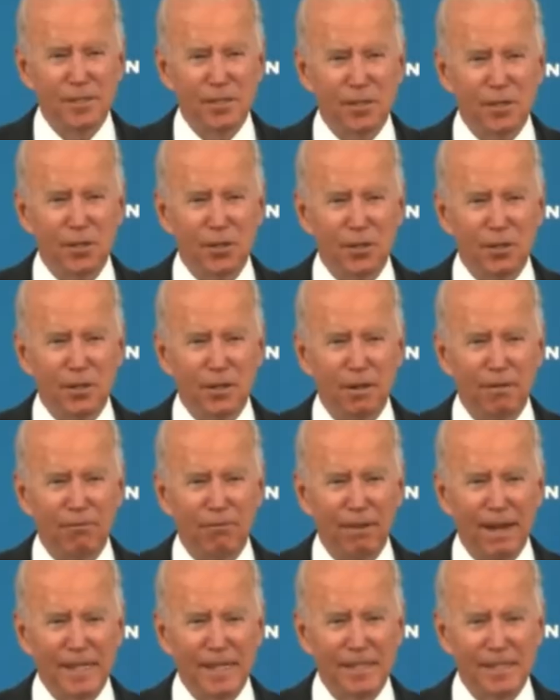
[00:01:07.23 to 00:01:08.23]
secured enough
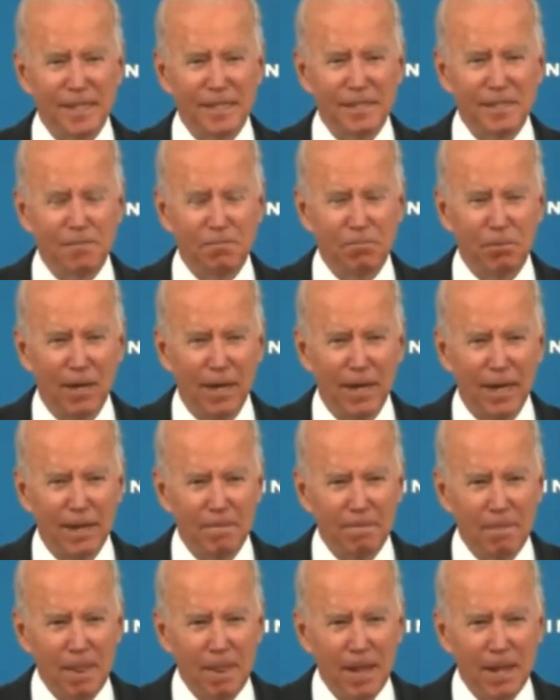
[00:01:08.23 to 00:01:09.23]
vaccine supply
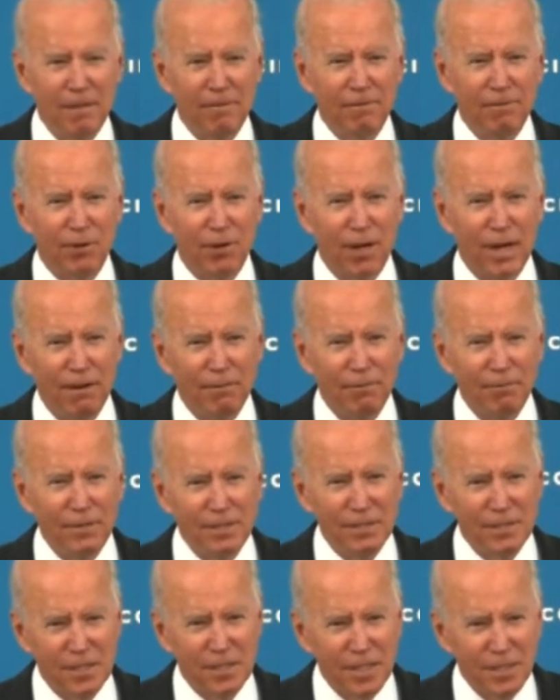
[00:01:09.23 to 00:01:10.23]
for
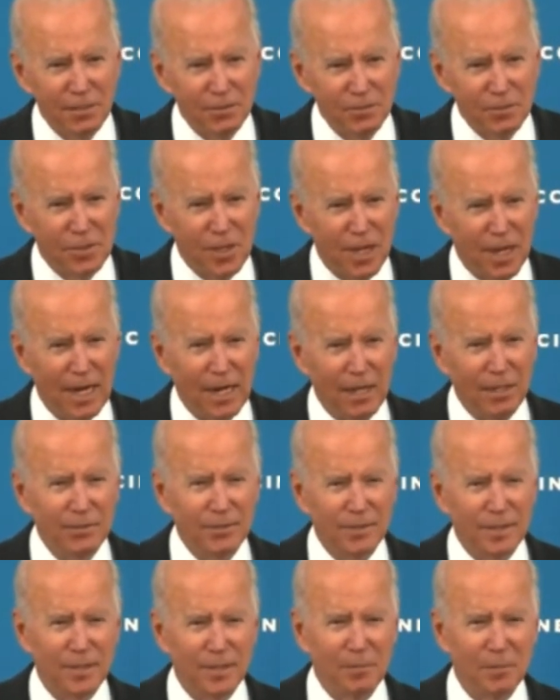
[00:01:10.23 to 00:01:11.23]
every single
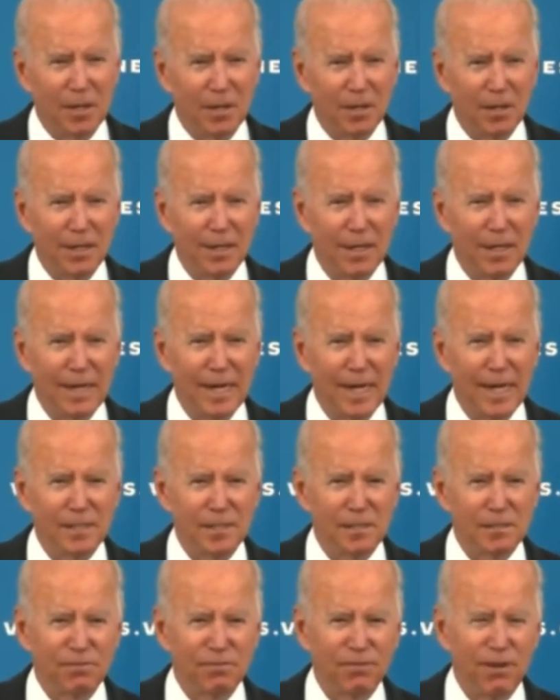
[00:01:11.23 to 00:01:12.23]
child in America,
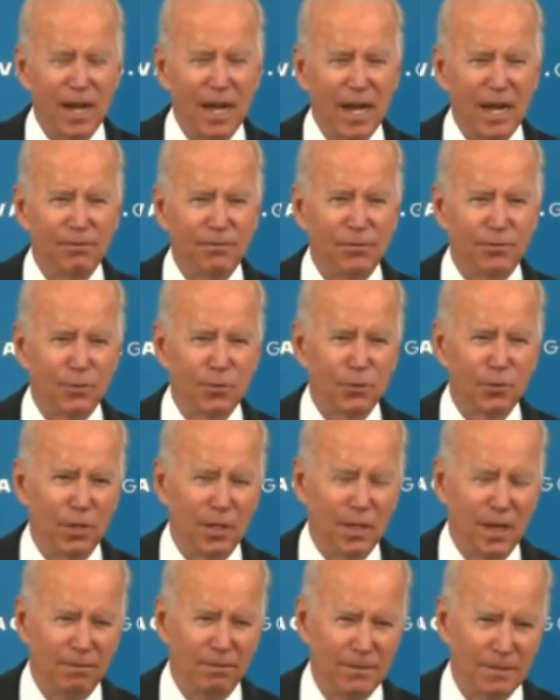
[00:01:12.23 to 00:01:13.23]
ages 5 through
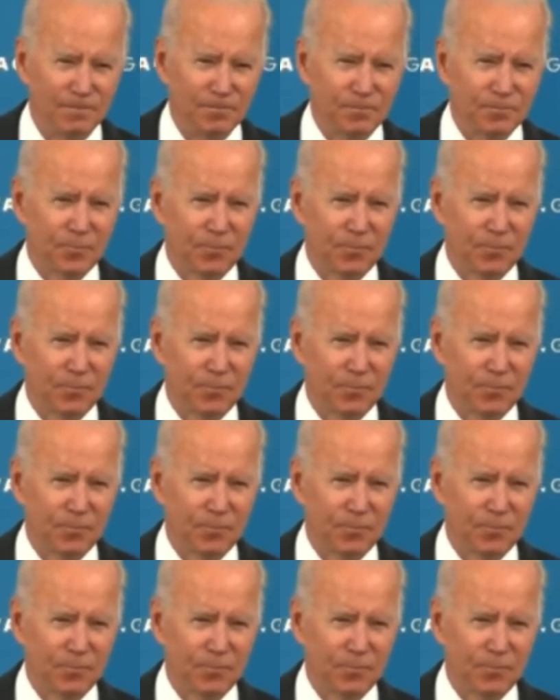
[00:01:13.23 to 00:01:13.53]
11.